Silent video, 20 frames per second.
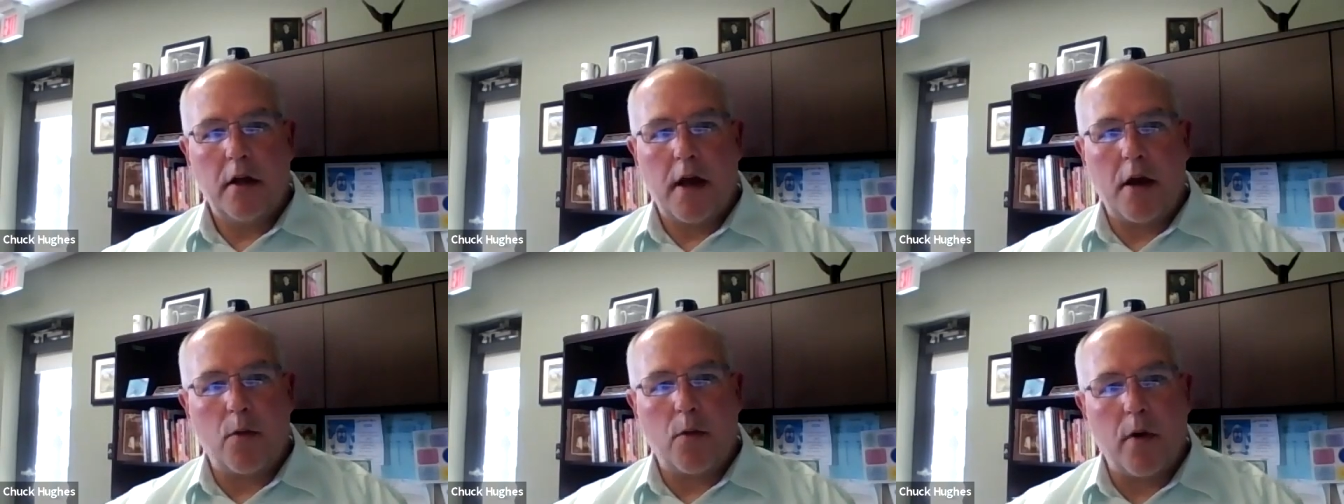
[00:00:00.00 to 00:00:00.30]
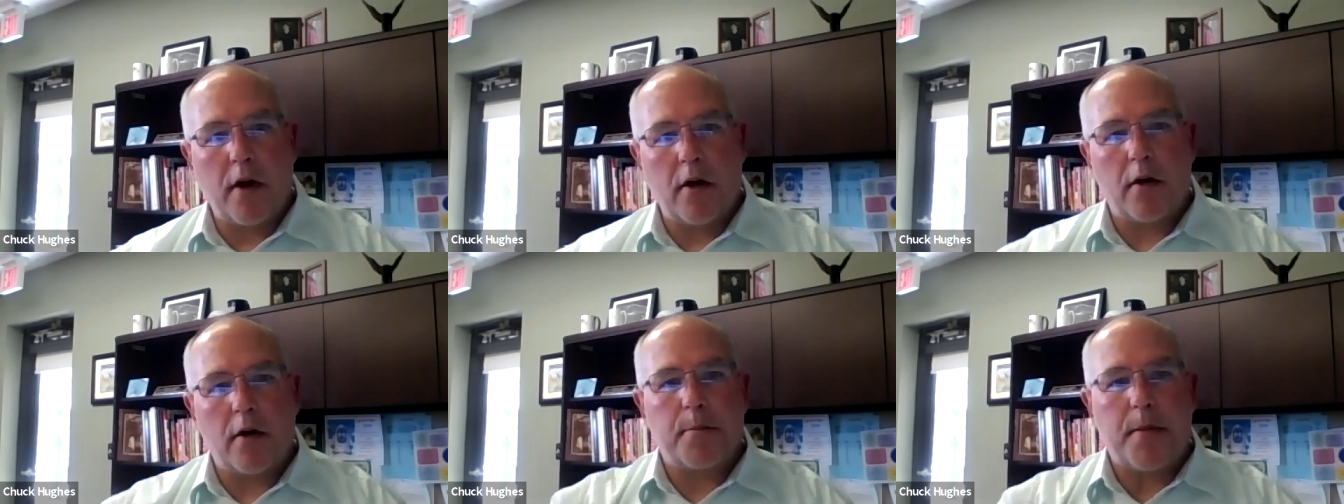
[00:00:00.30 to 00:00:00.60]
And
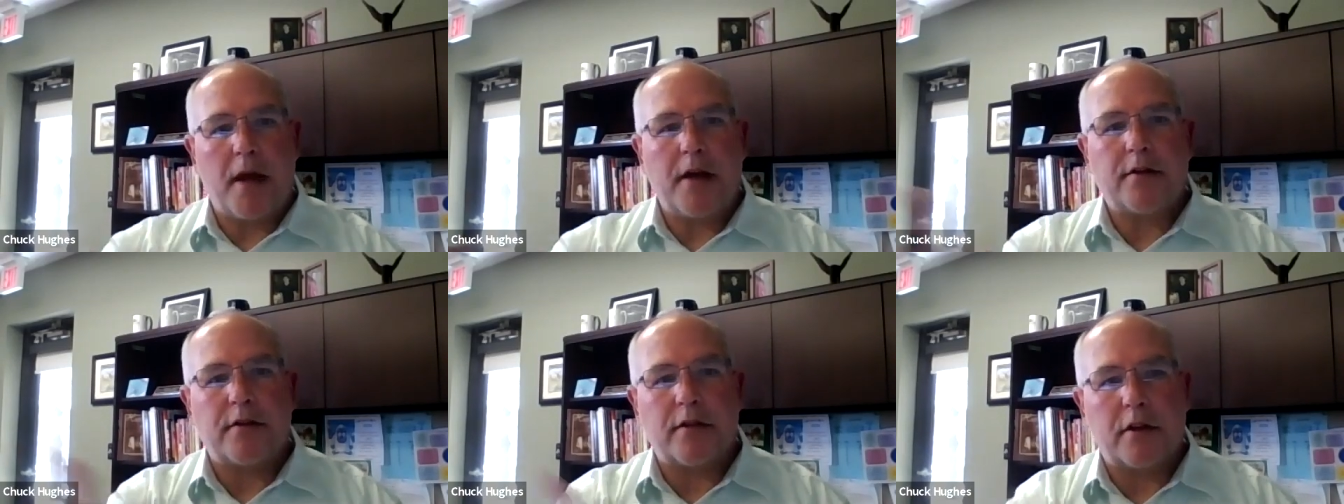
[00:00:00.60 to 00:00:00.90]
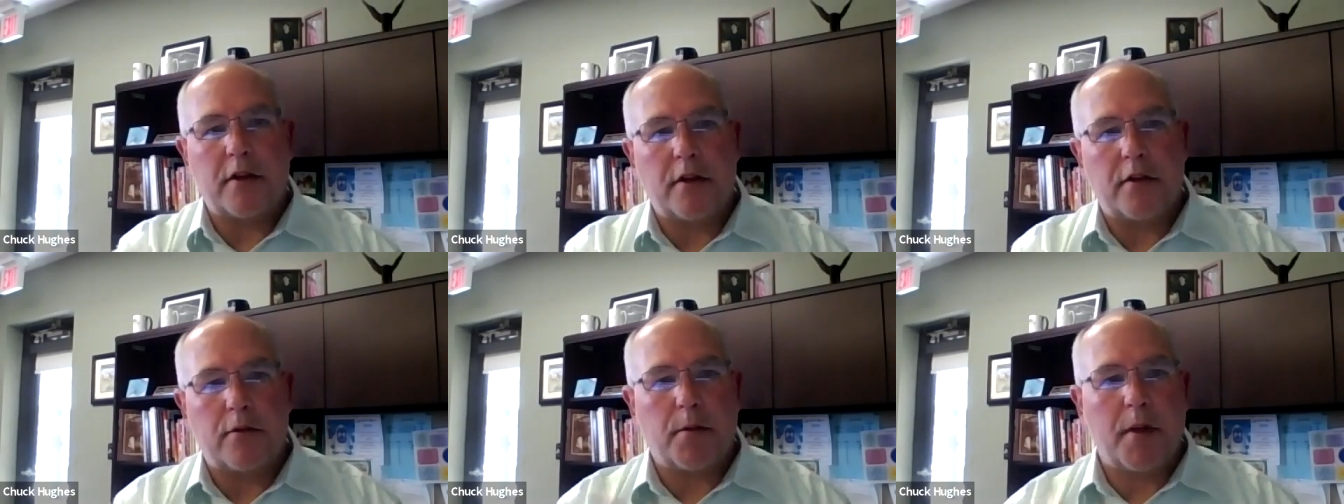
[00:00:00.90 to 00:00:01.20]
we were
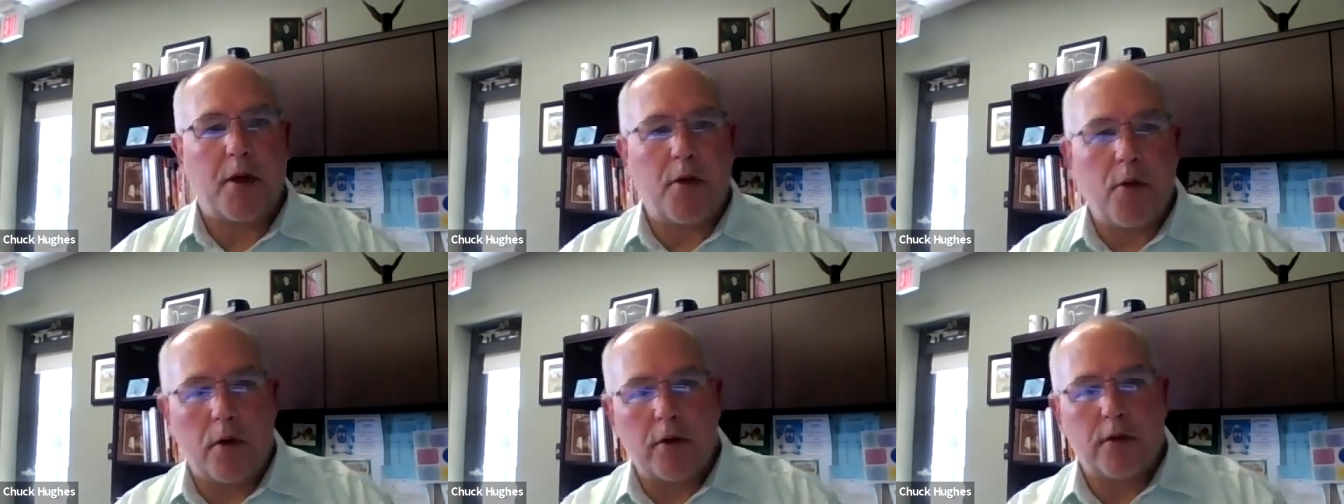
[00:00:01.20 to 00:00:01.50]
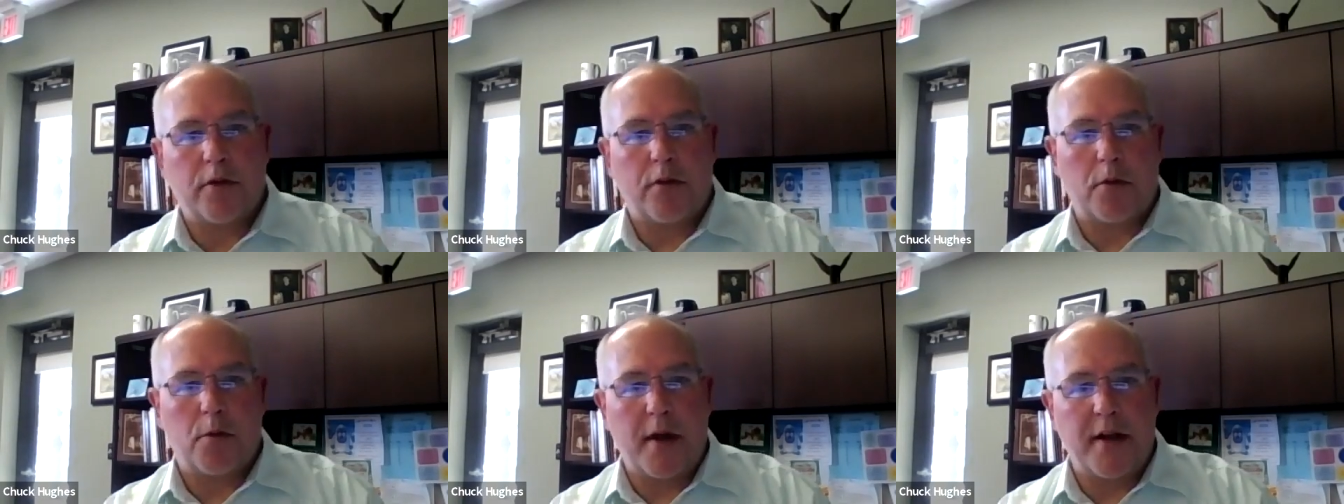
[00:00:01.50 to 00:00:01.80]
basically
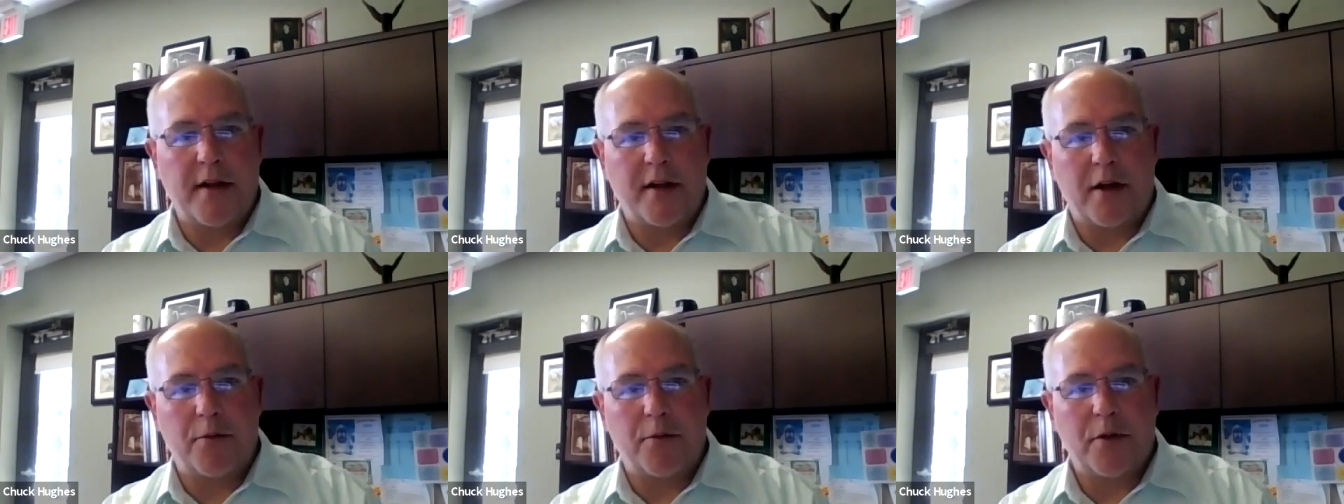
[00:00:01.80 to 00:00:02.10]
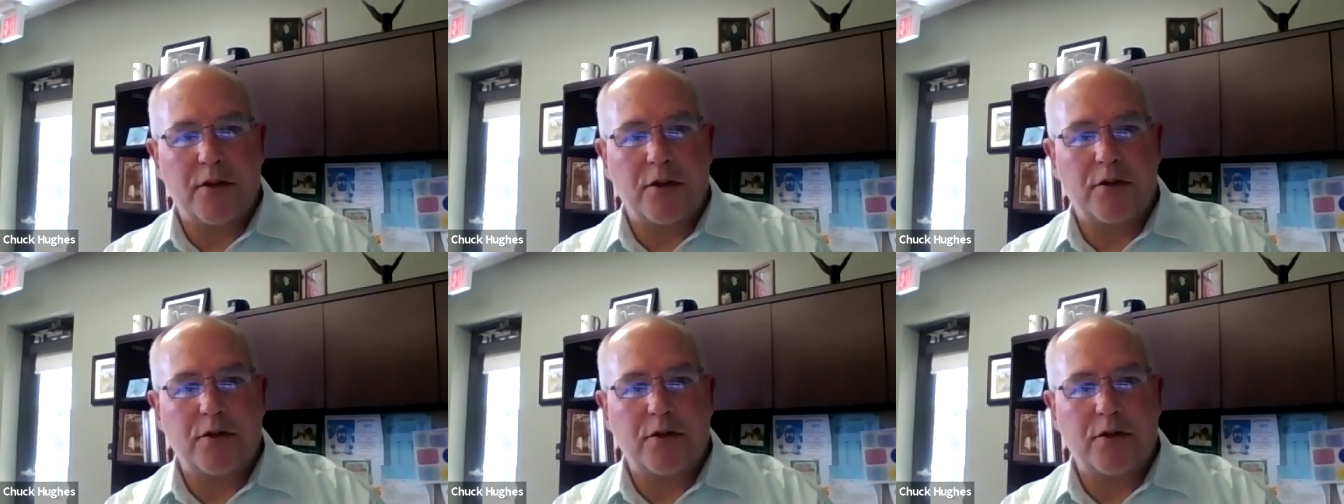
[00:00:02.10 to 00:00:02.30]
3/4 of the way done with